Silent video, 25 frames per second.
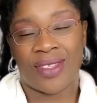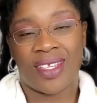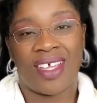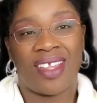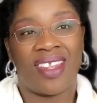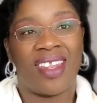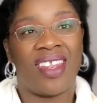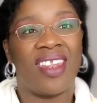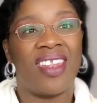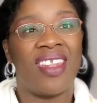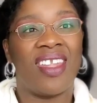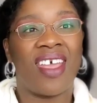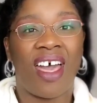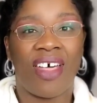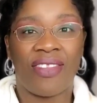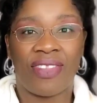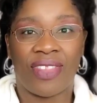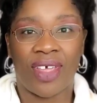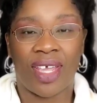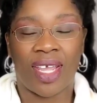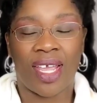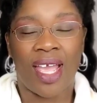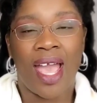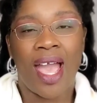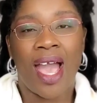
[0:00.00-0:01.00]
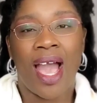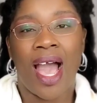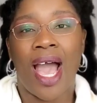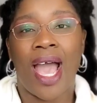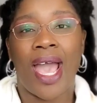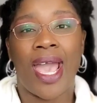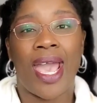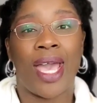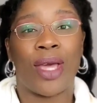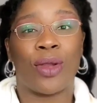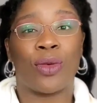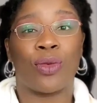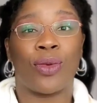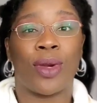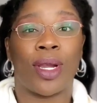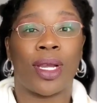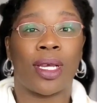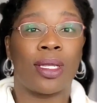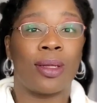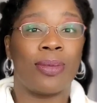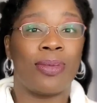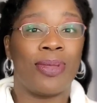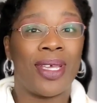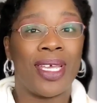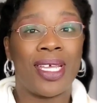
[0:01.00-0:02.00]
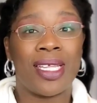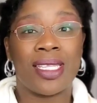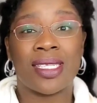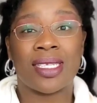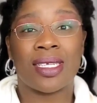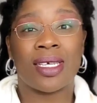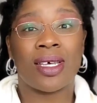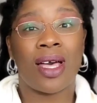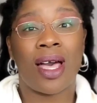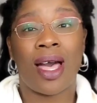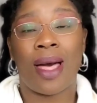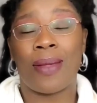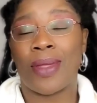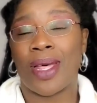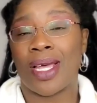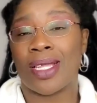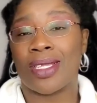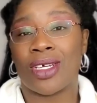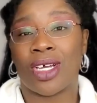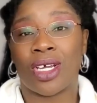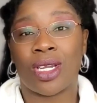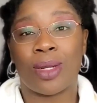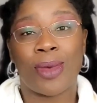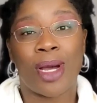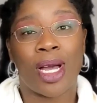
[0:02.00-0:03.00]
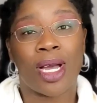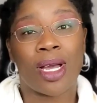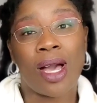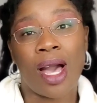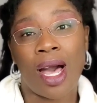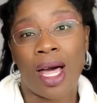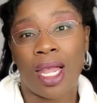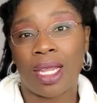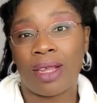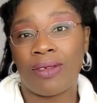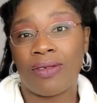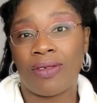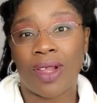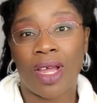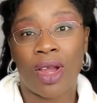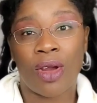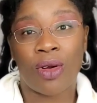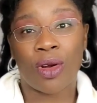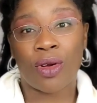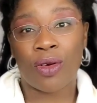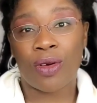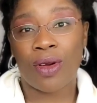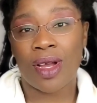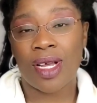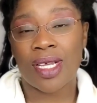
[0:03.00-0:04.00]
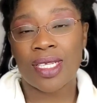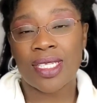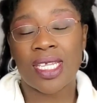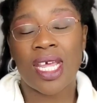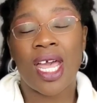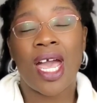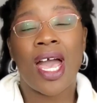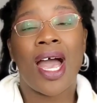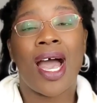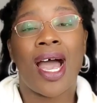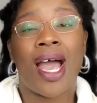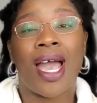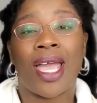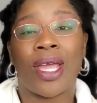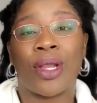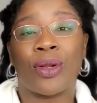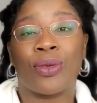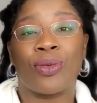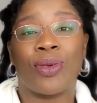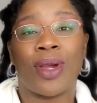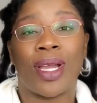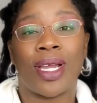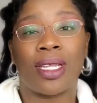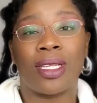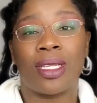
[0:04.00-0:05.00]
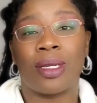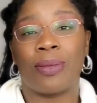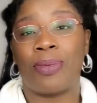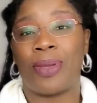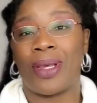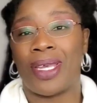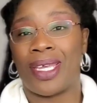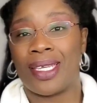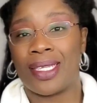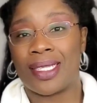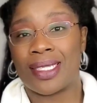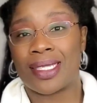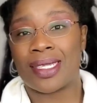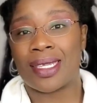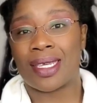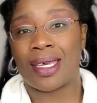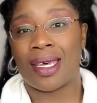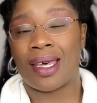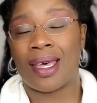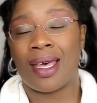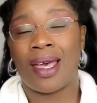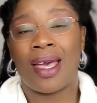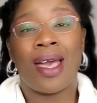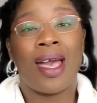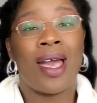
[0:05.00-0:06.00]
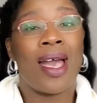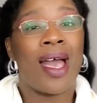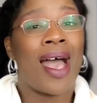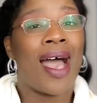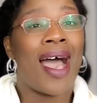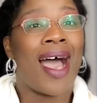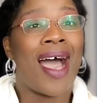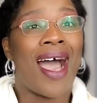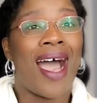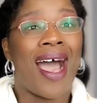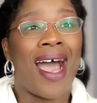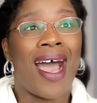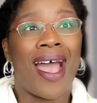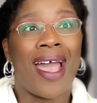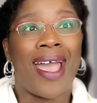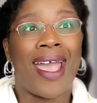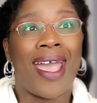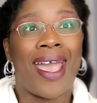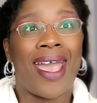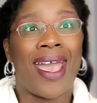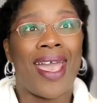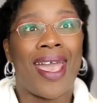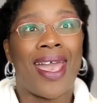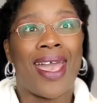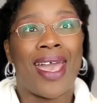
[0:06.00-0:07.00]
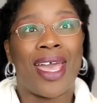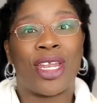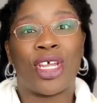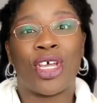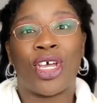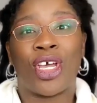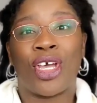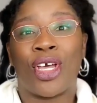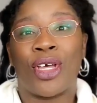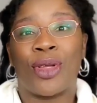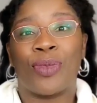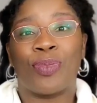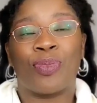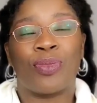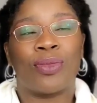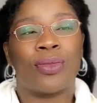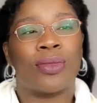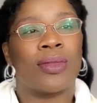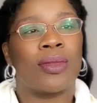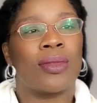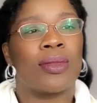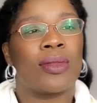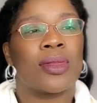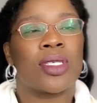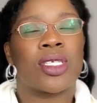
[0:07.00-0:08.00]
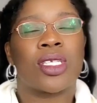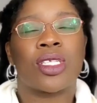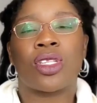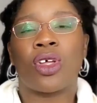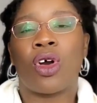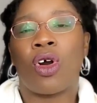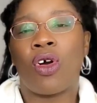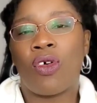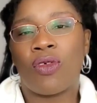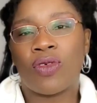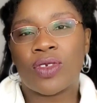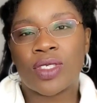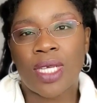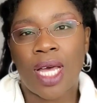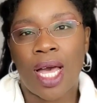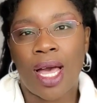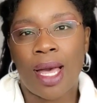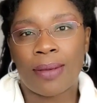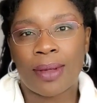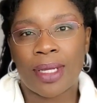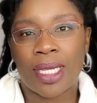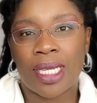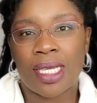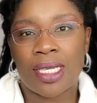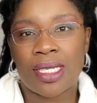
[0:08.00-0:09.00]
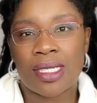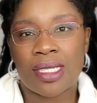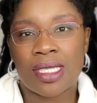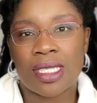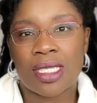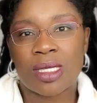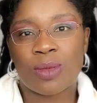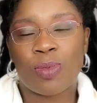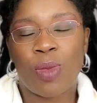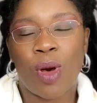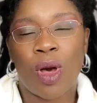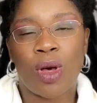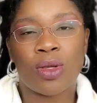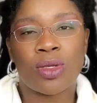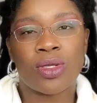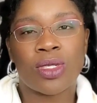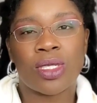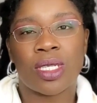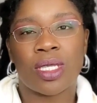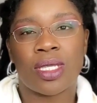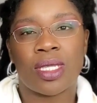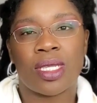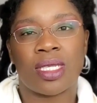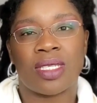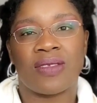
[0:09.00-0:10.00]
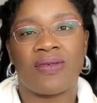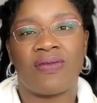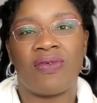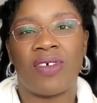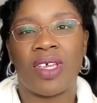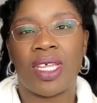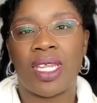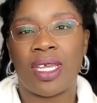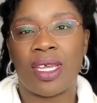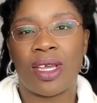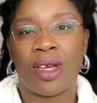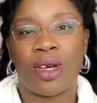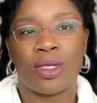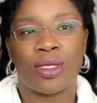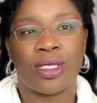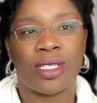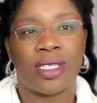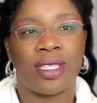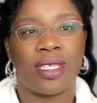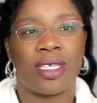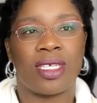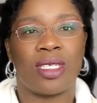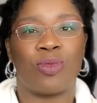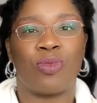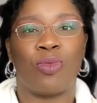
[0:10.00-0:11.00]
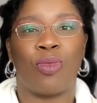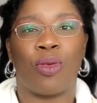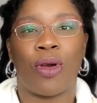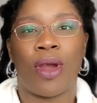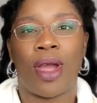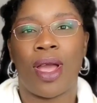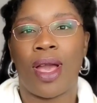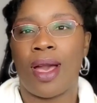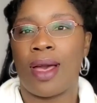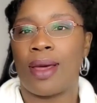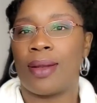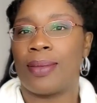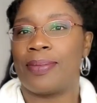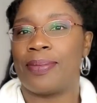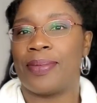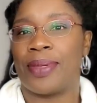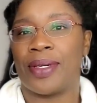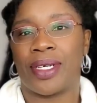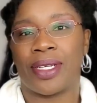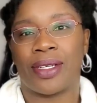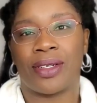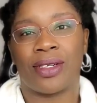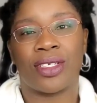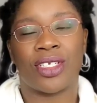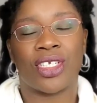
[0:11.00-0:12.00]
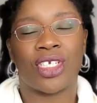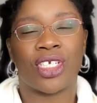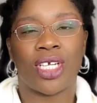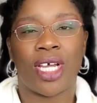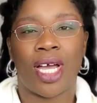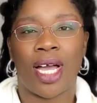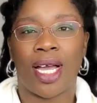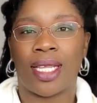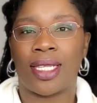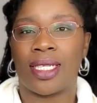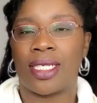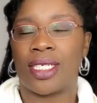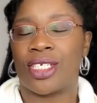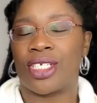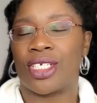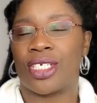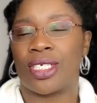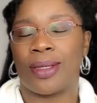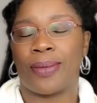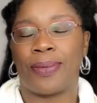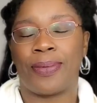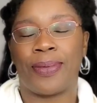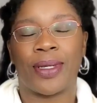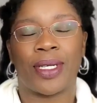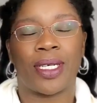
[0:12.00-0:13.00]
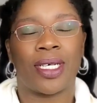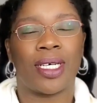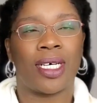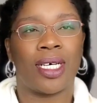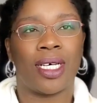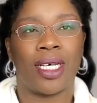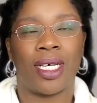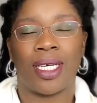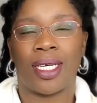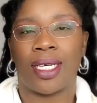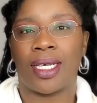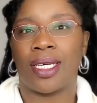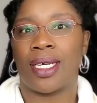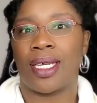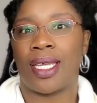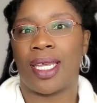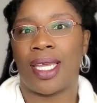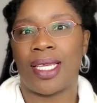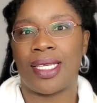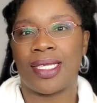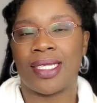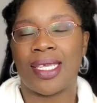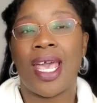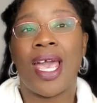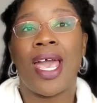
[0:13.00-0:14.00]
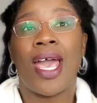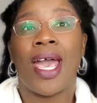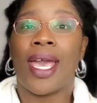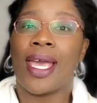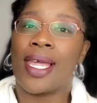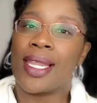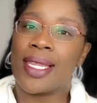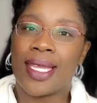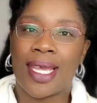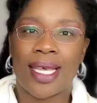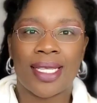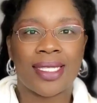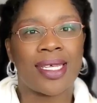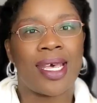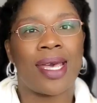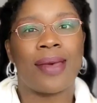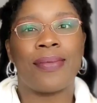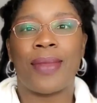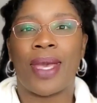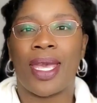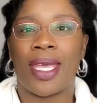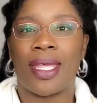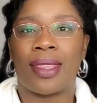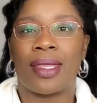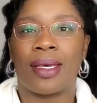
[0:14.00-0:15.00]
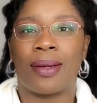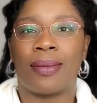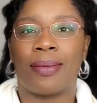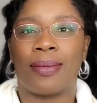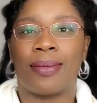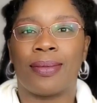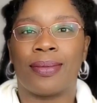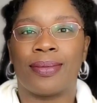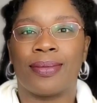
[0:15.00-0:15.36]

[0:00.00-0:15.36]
Nothing. I had regular pizza. I'm not talking about cauliflower crust. I had regular pizza. I had Stovetop Kisses posted this video to these brown butter chocolate chip pecan cookies. And yes, I made them.